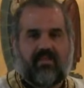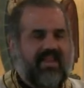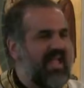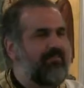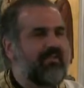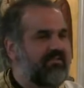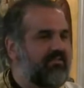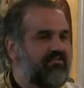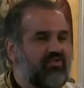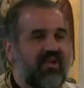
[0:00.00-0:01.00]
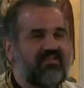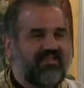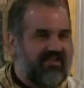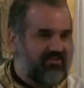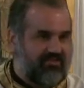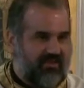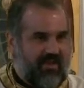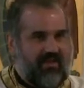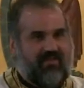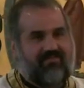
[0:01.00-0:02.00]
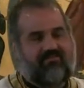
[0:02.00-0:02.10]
It happened just yesterday.